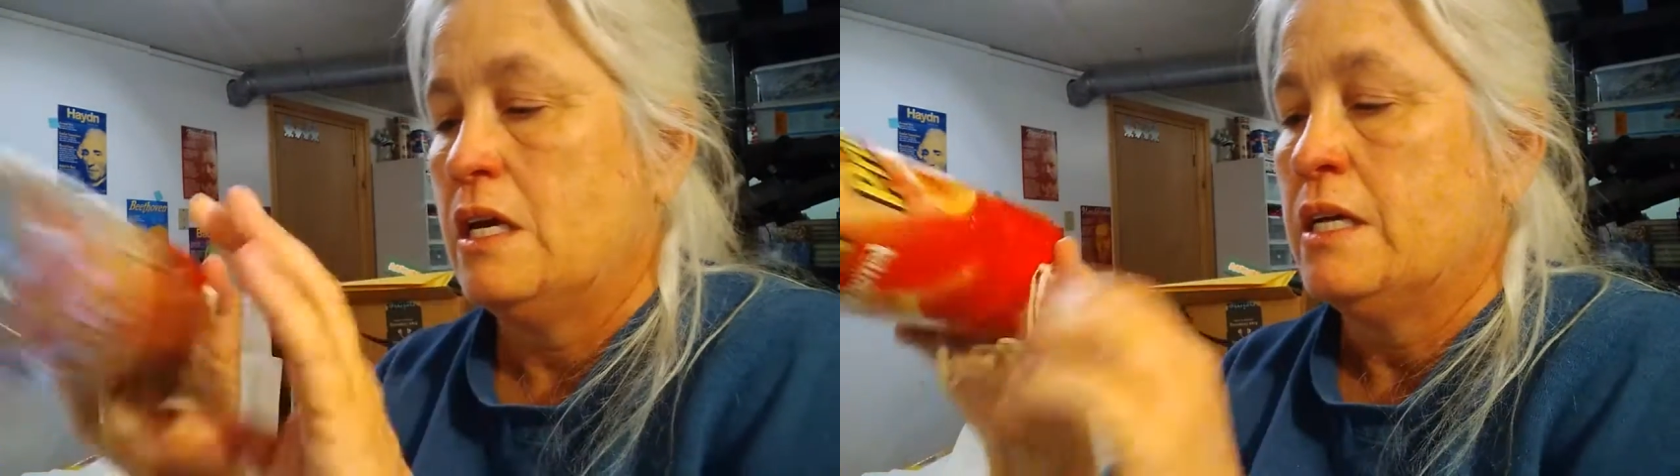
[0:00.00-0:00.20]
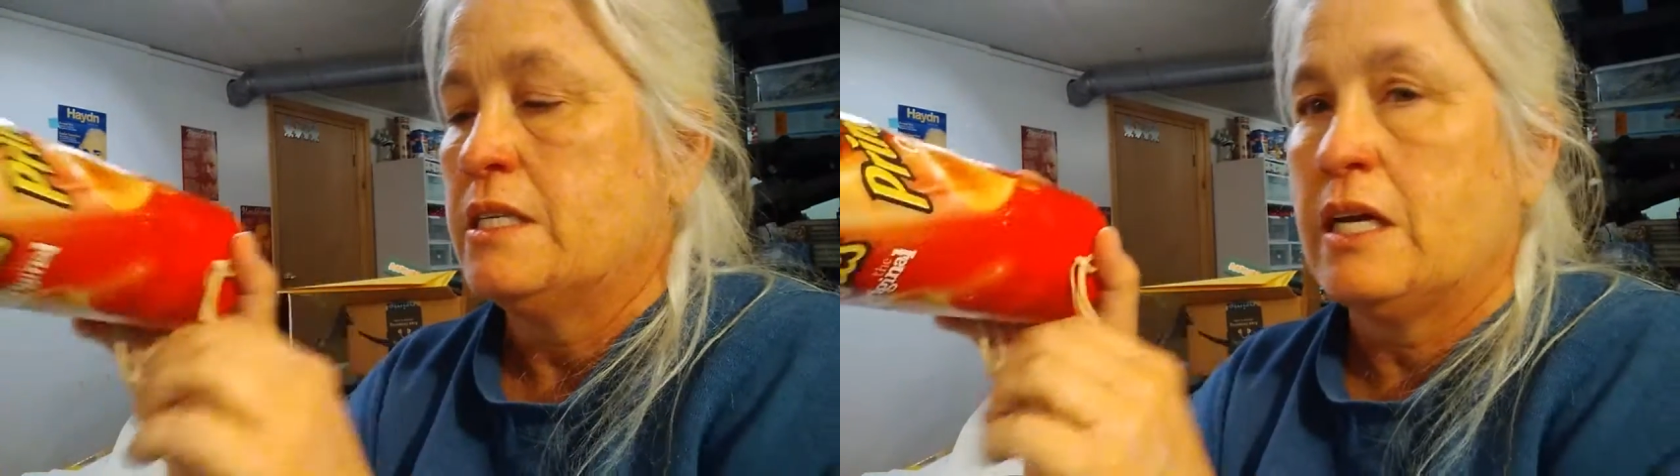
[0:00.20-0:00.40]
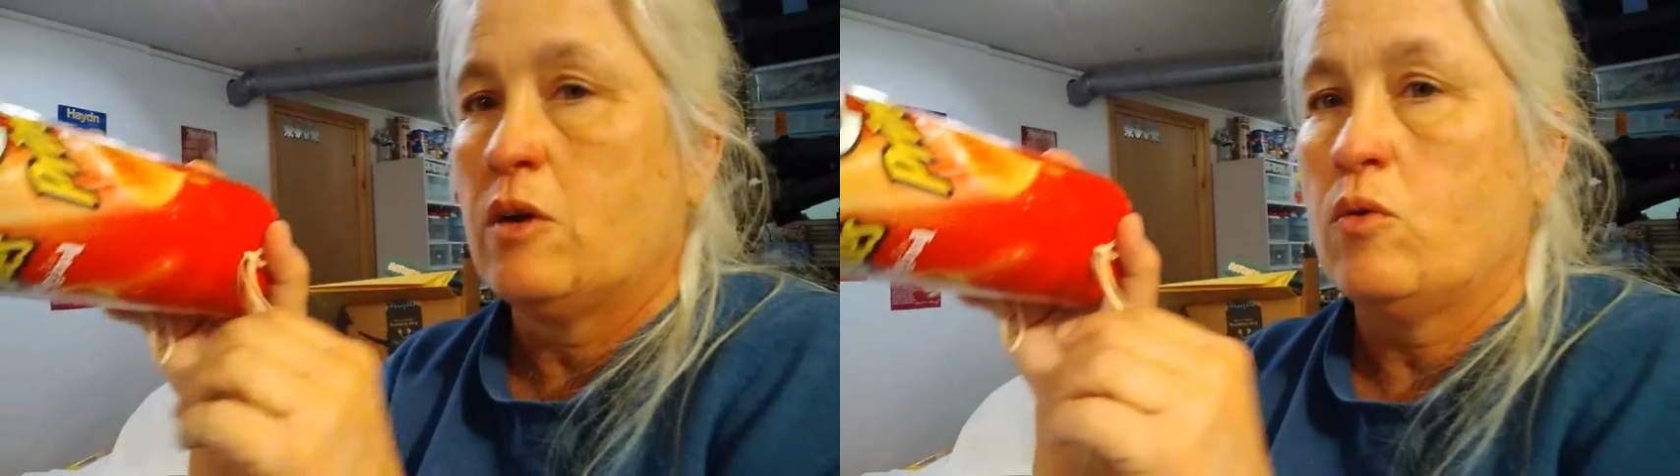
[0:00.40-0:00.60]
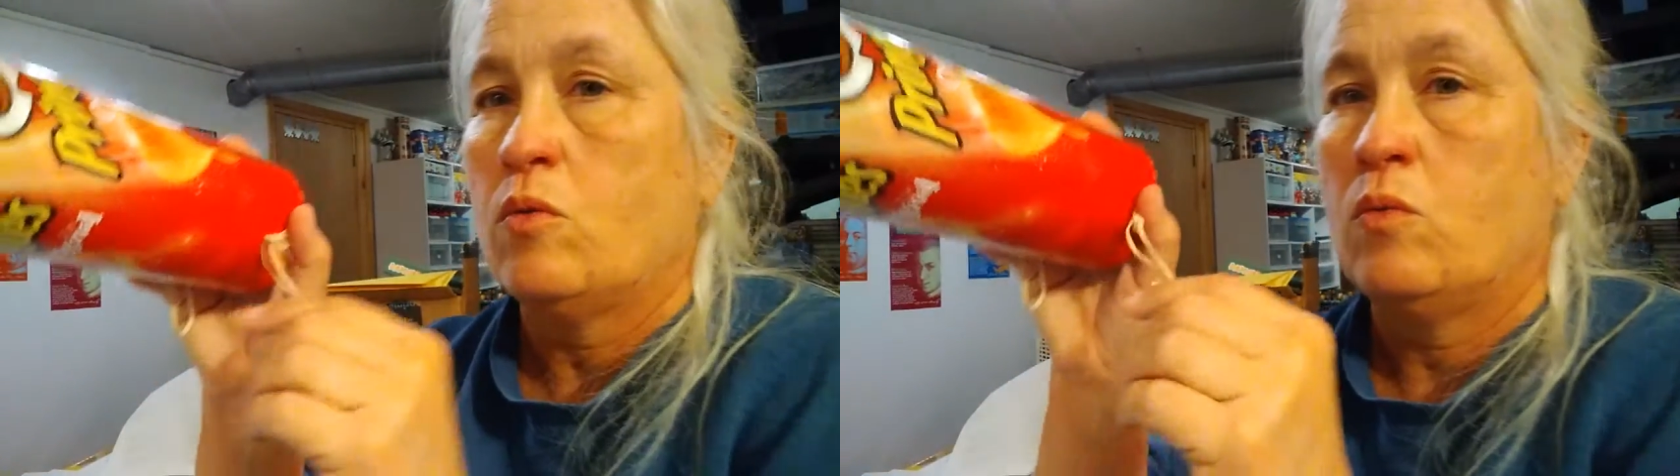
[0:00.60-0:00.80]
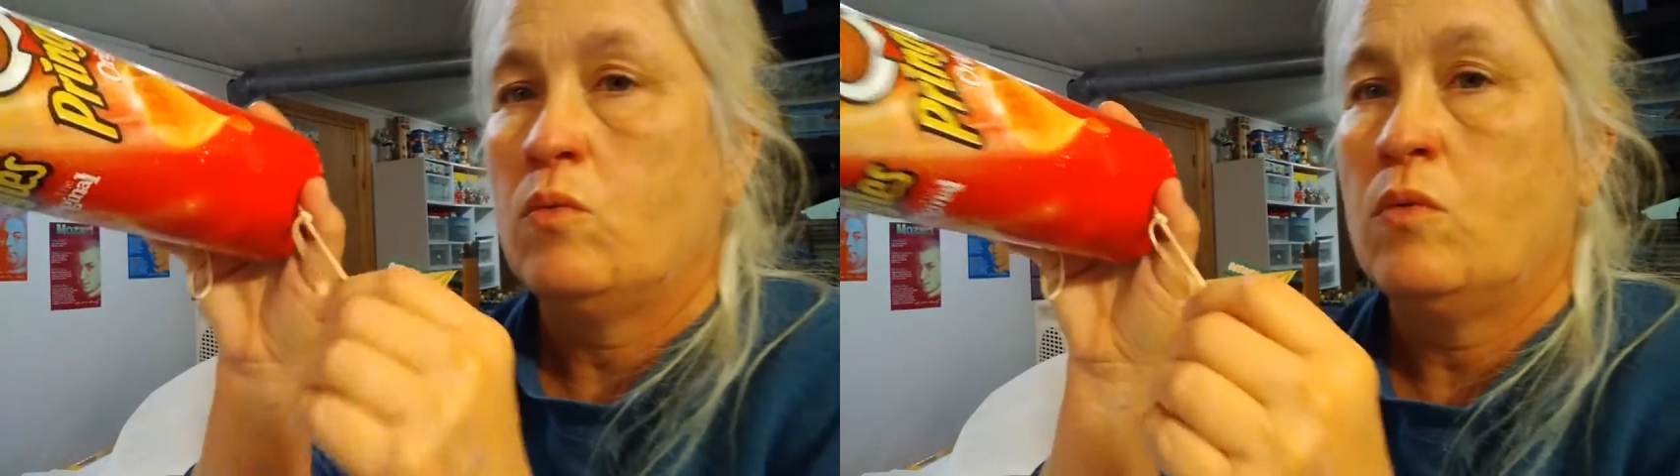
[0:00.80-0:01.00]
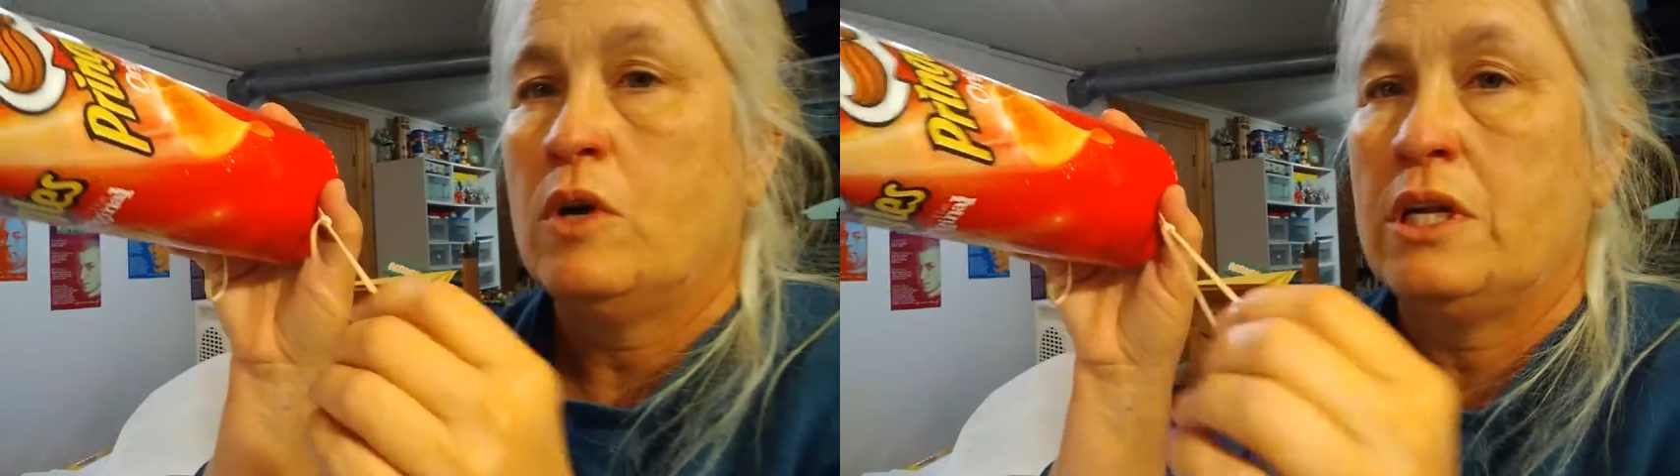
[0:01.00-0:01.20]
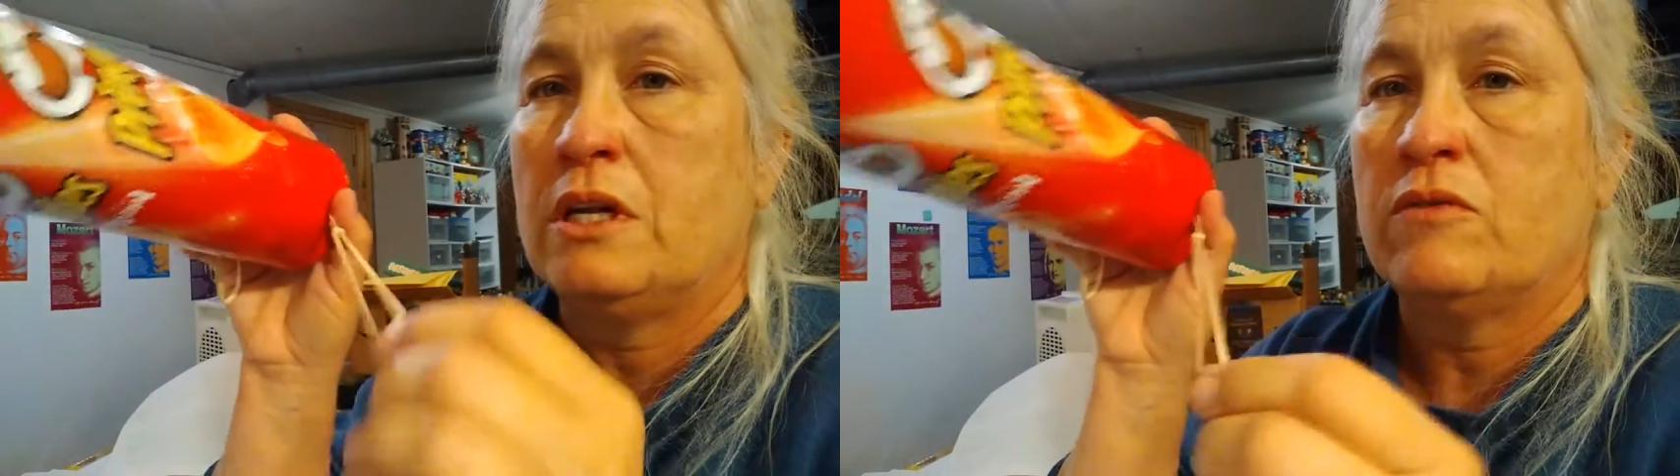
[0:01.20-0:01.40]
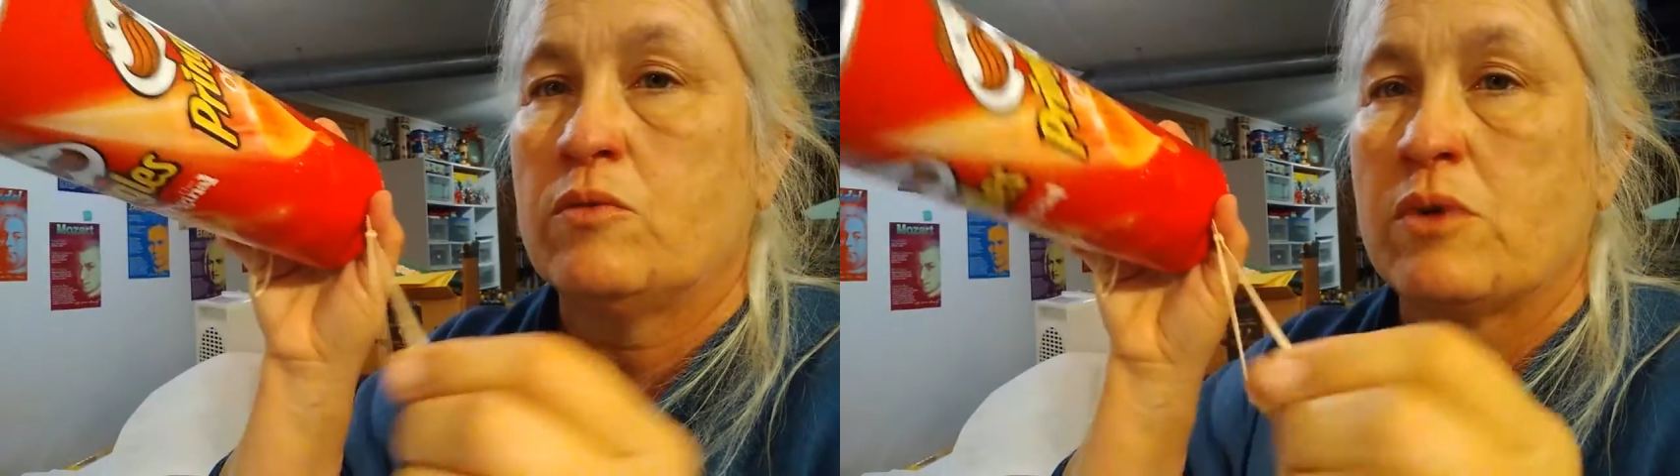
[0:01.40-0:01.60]
and take one
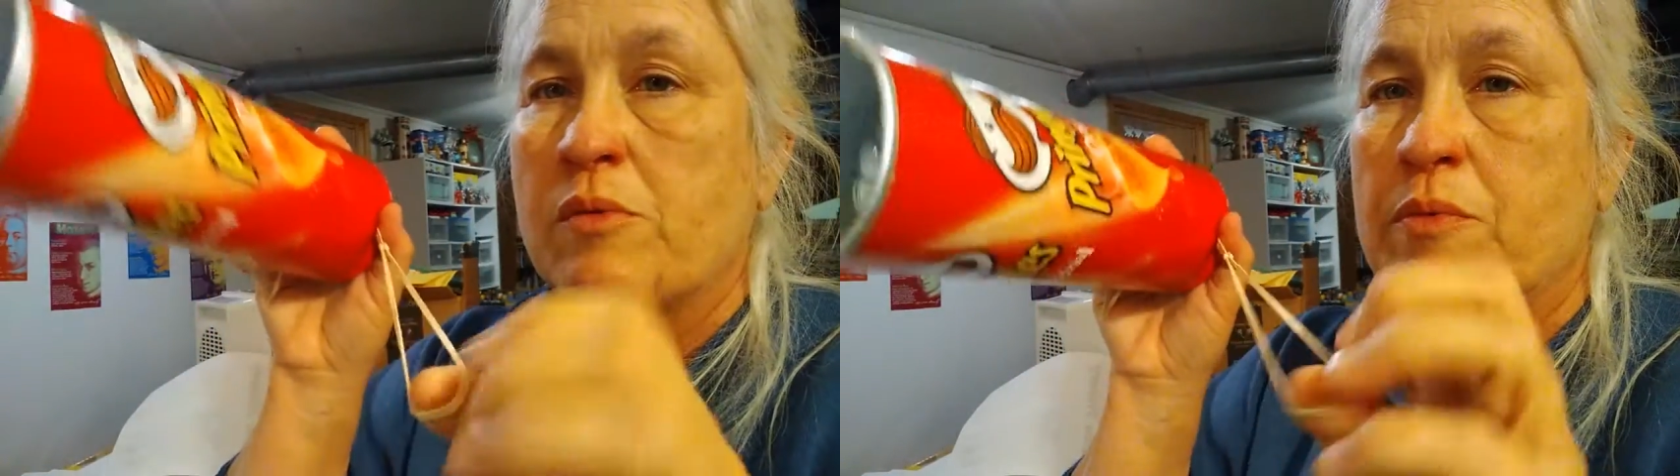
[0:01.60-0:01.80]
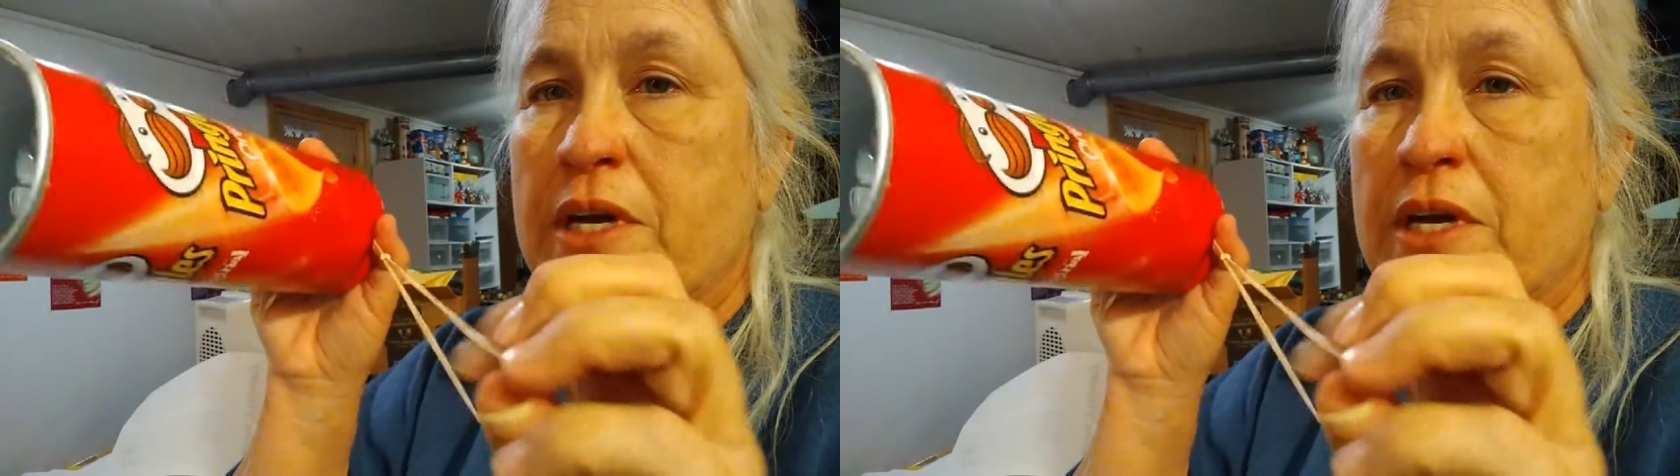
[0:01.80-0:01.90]
of the rubber